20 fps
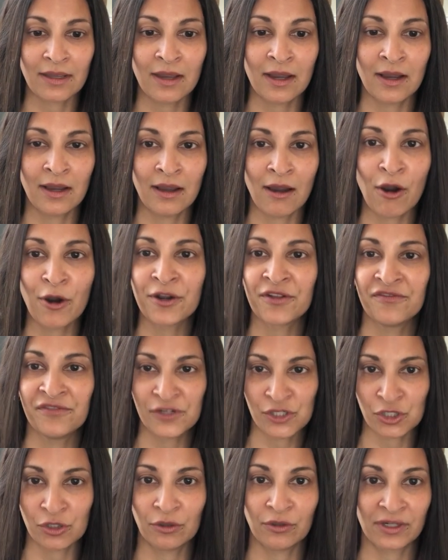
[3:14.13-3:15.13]

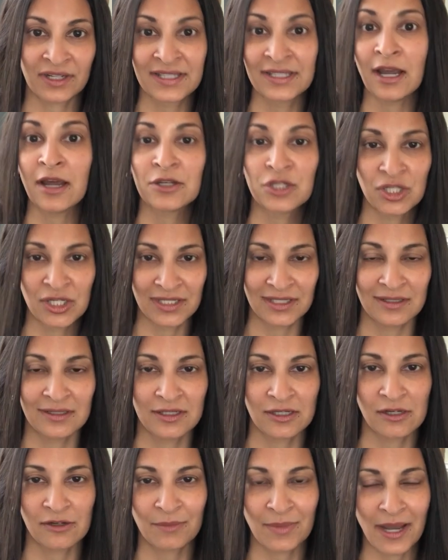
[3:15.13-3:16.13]
artificial or exogenous
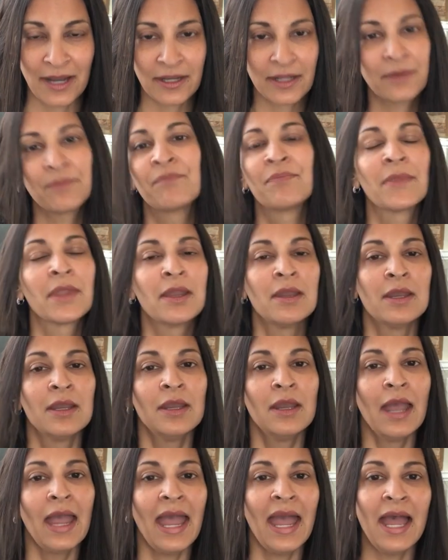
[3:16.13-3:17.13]
into your body.
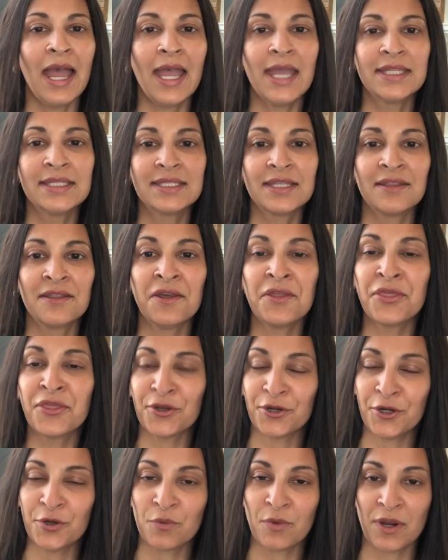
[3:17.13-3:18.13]
And the
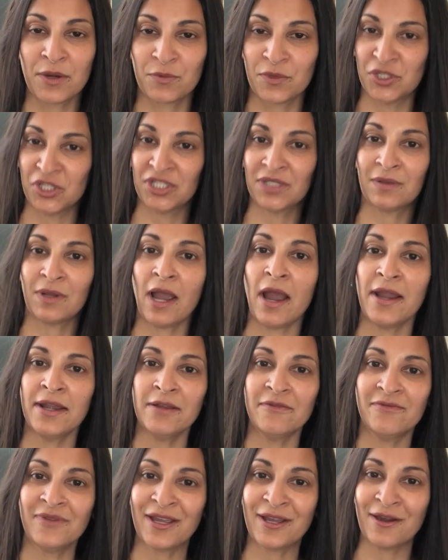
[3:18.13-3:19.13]
third one, which is
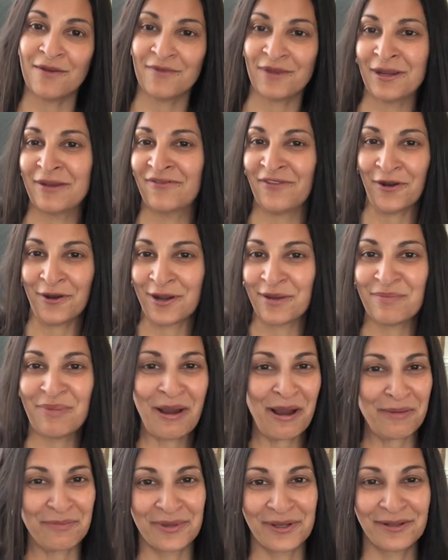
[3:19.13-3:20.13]
kind of becoming very
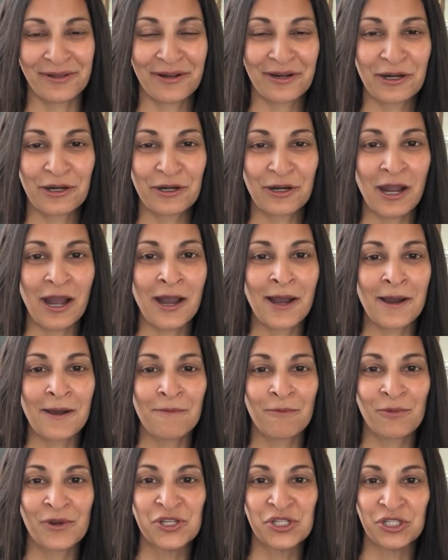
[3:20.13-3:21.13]
popular,
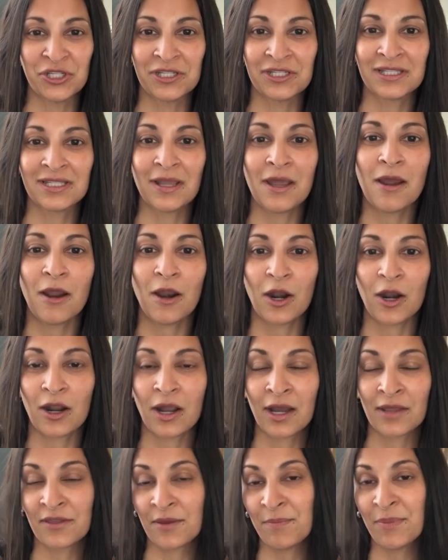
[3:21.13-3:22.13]
which is
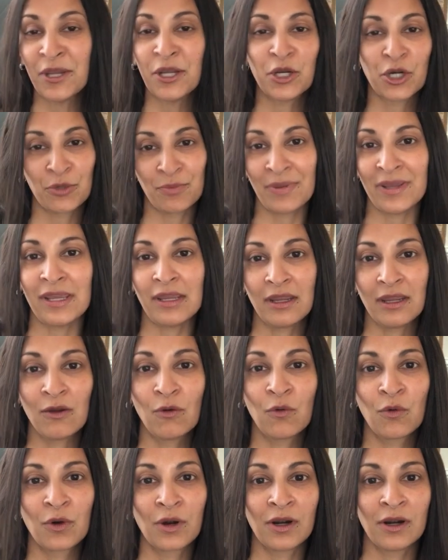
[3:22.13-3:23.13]
the
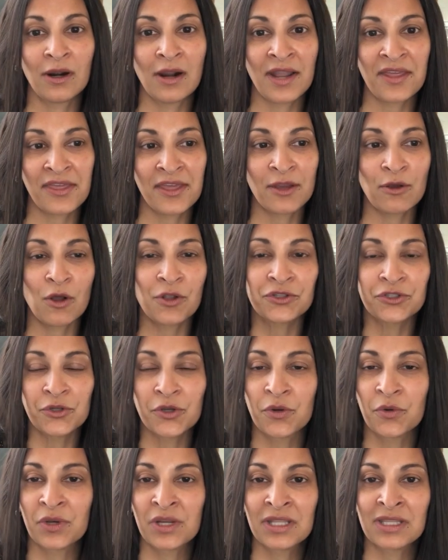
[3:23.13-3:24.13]
PRP, or I think
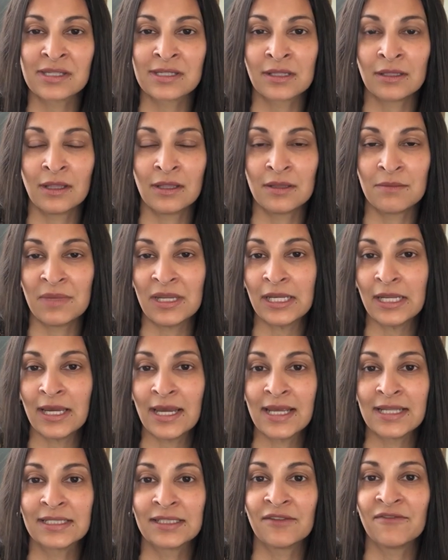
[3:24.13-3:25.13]
also known in the
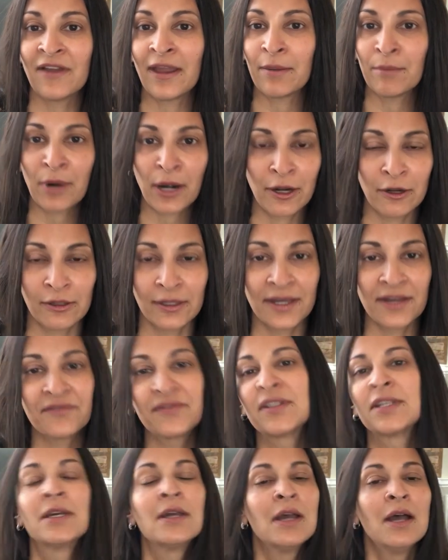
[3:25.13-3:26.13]
media as the vampire
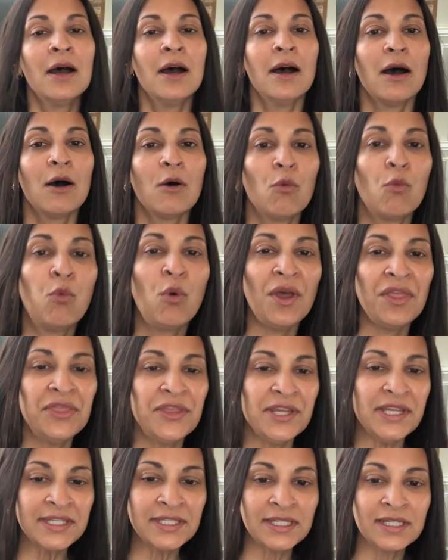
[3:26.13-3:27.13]
lift.
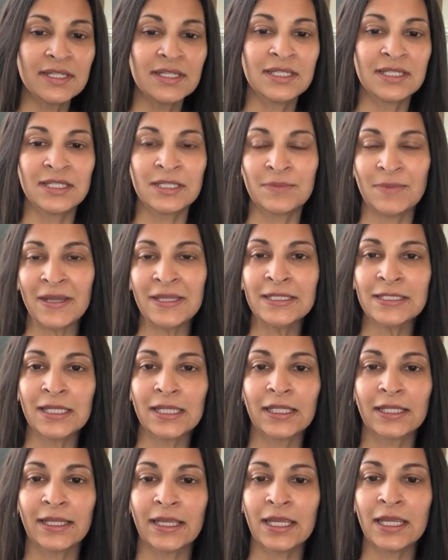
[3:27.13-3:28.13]
What this is
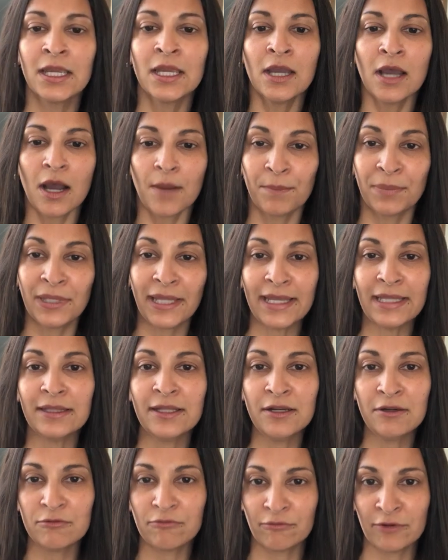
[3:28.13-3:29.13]
basically
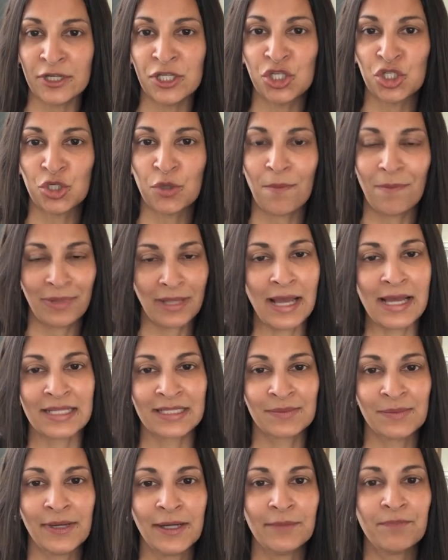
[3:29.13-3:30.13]
platelet-rich
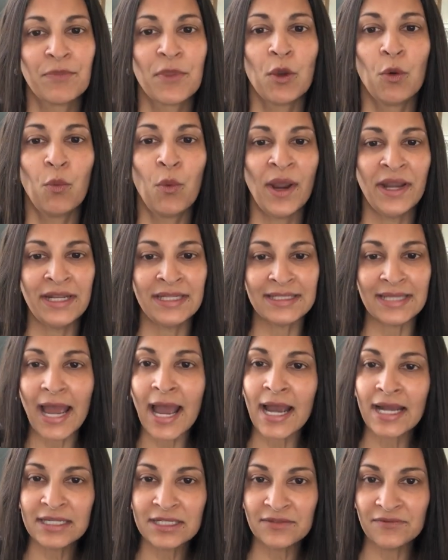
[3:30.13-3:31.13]
plasma. When it's
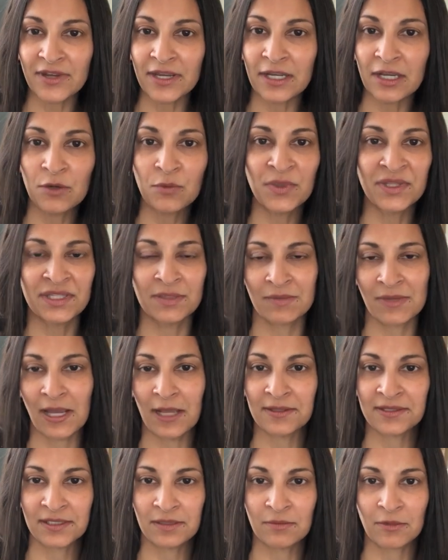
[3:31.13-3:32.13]
activated with some
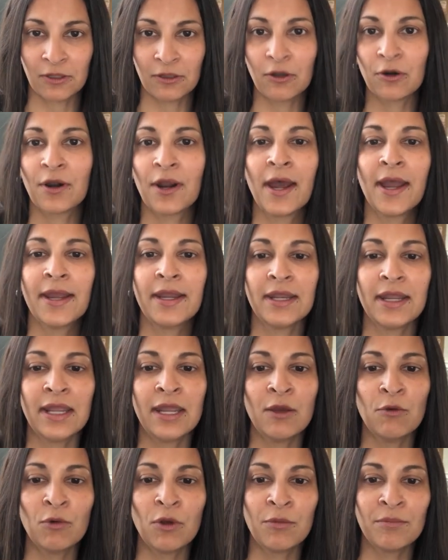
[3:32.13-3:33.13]
calcium chloride,
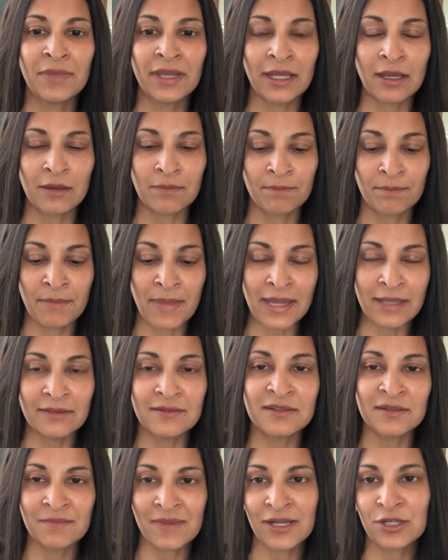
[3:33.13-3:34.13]
it will make
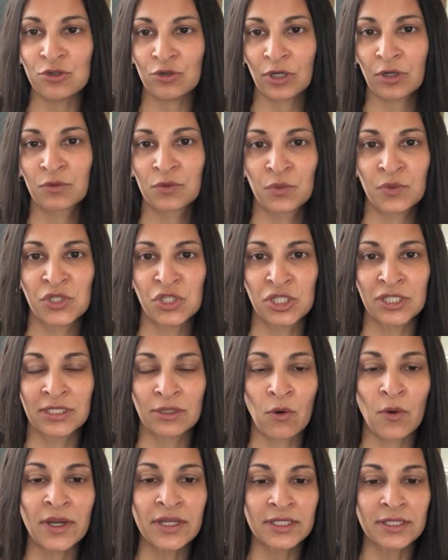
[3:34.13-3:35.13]
this matrix, which
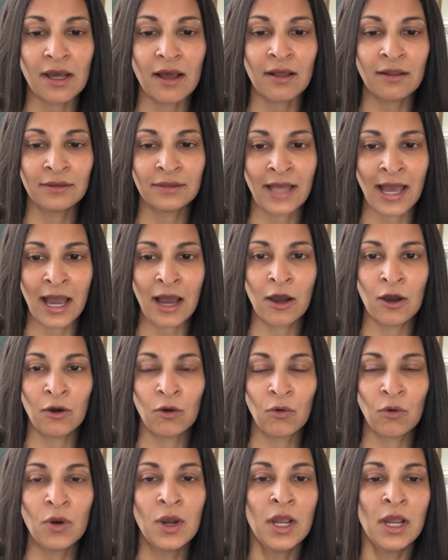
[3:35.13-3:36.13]
is going to
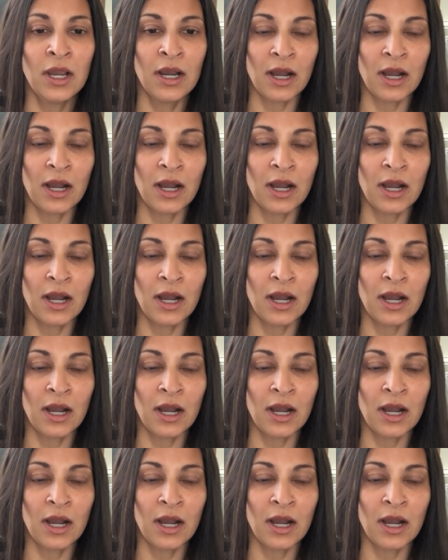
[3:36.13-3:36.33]
allow